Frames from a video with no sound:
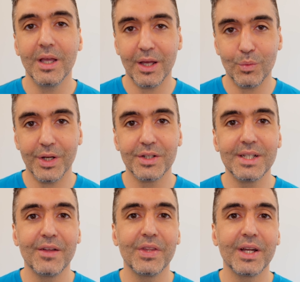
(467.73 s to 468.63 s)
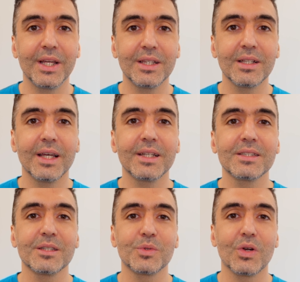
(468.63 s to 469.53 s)
And while you're down there, hit the like and
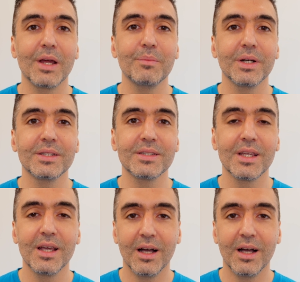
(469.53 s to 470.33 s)
subscribe buttons.